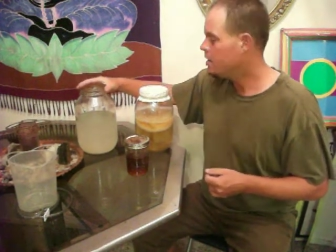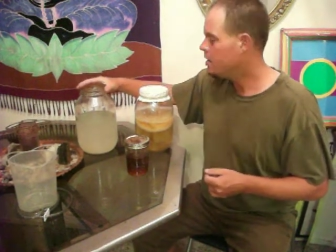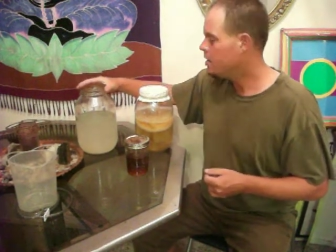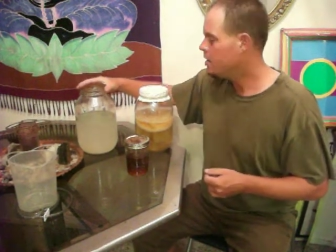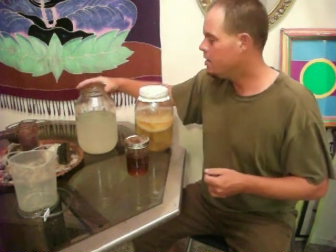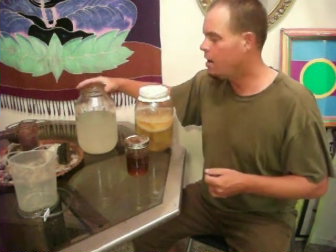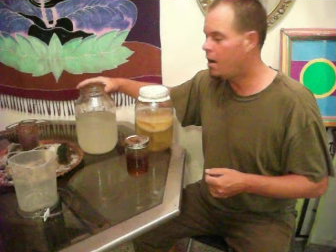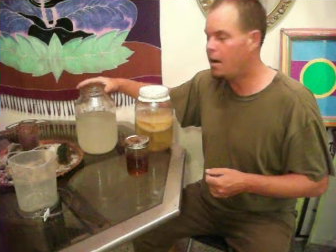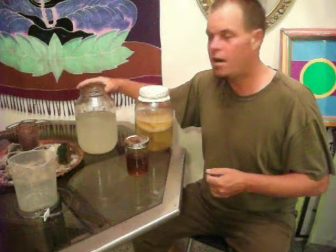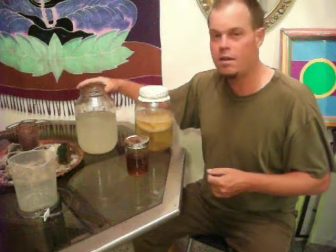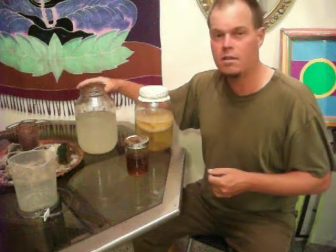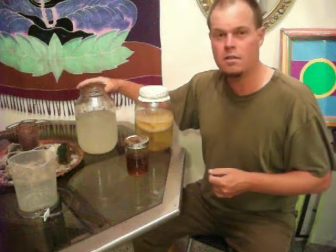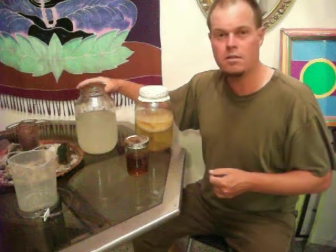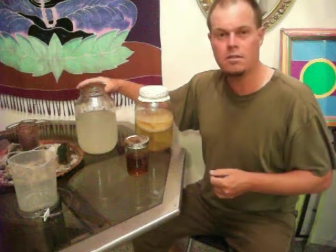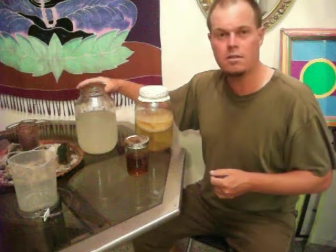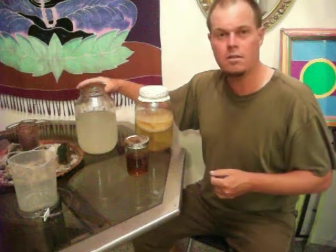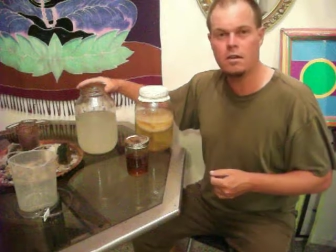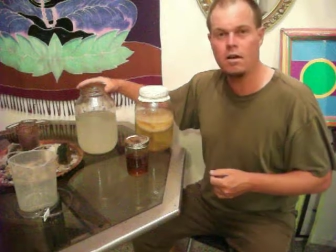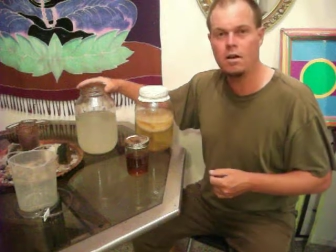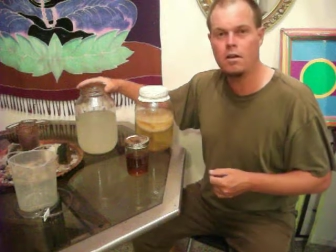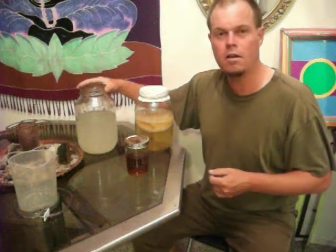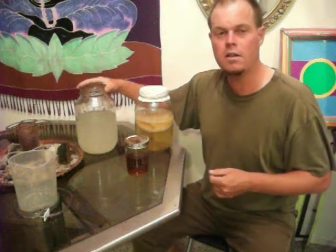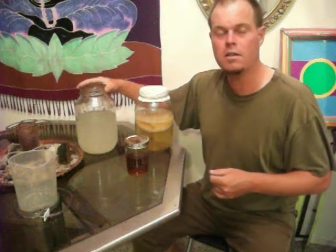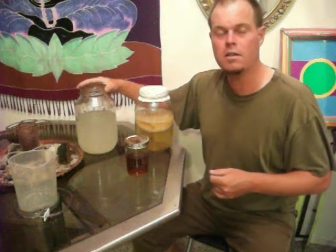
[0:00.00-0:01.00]
not as
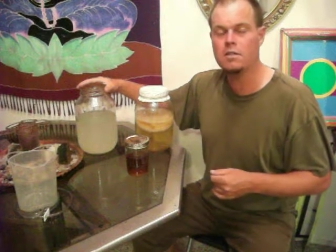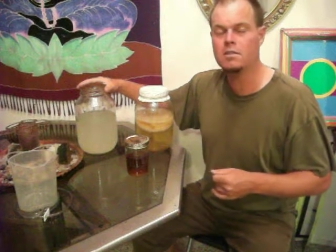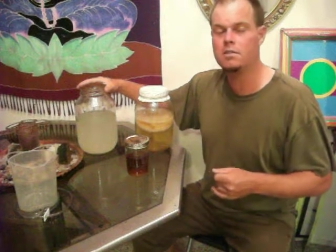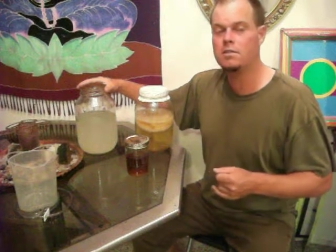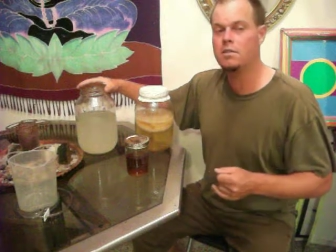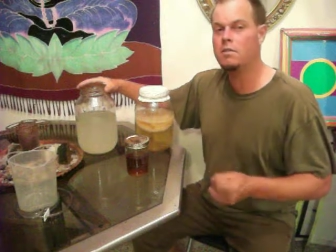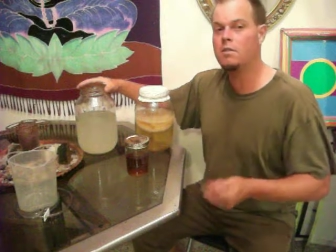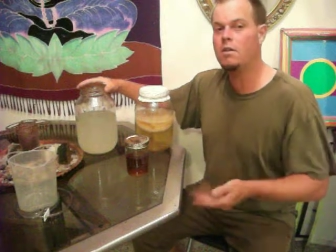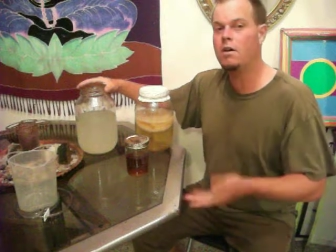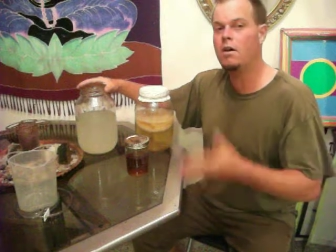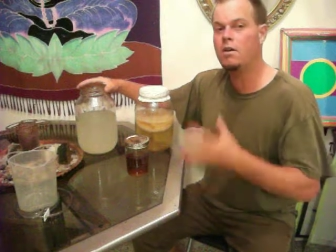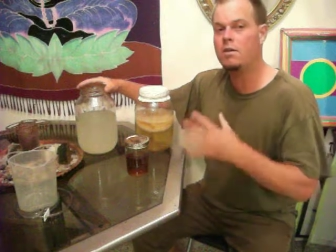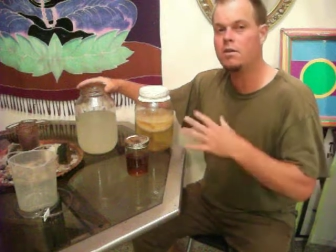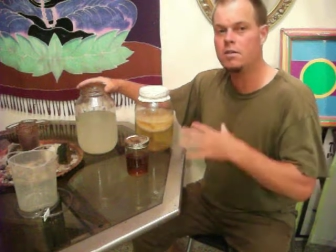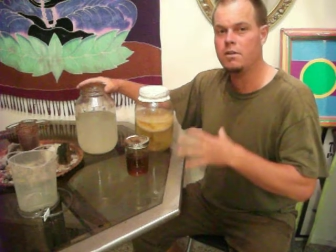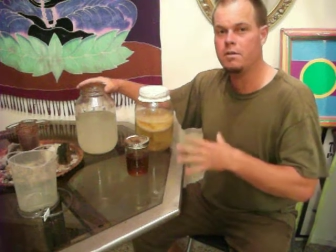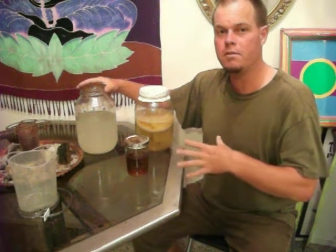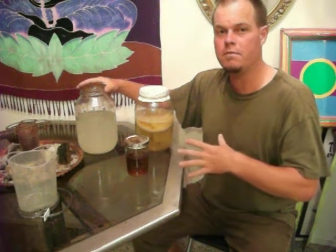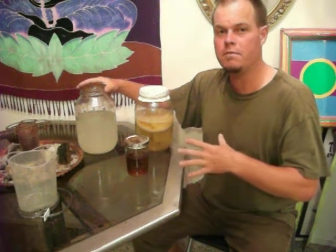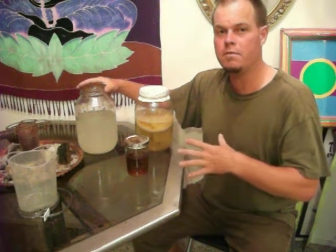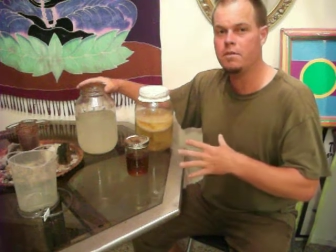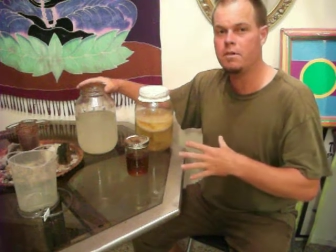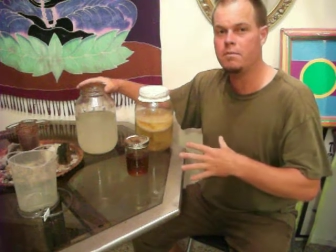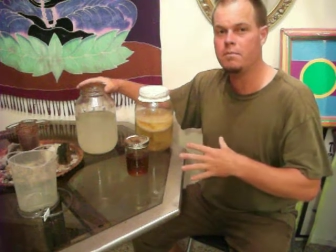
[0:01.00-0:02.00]
long, because the longer you
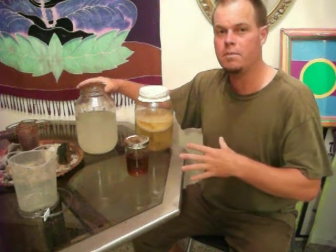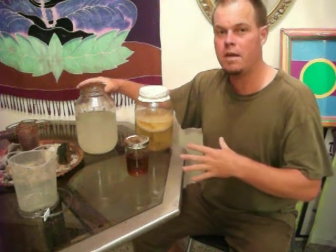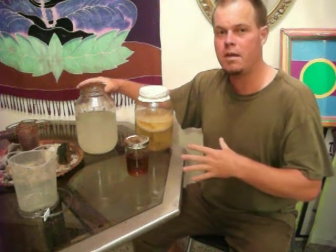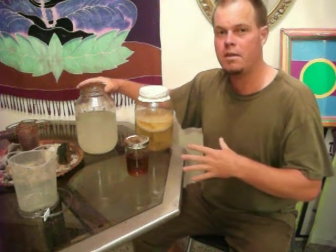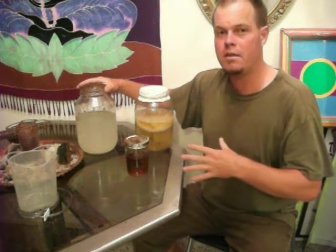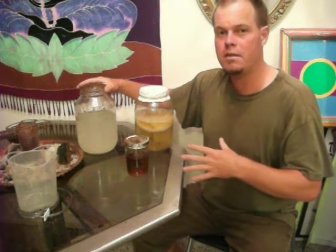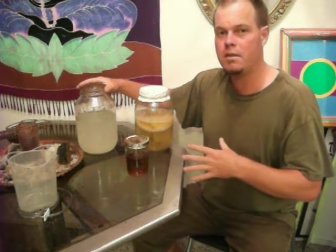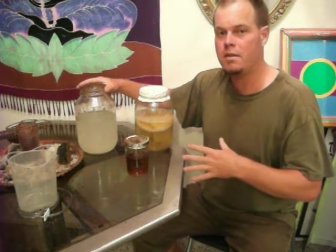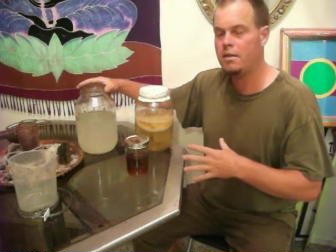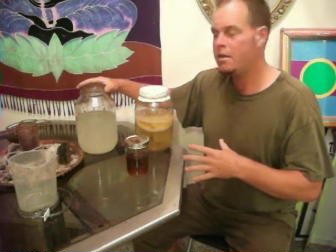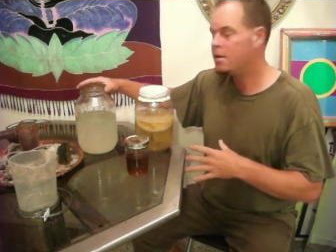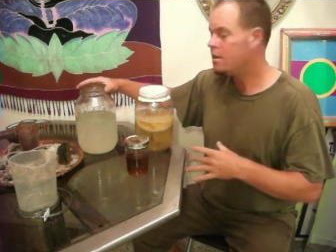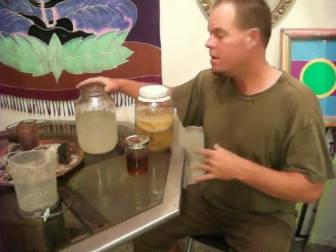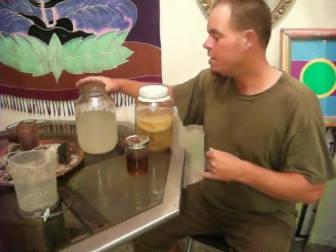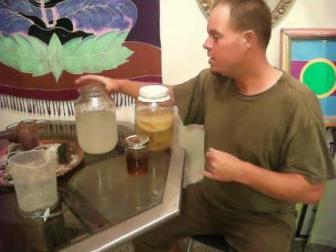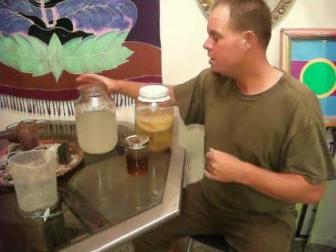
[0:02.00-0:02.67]
ferment it,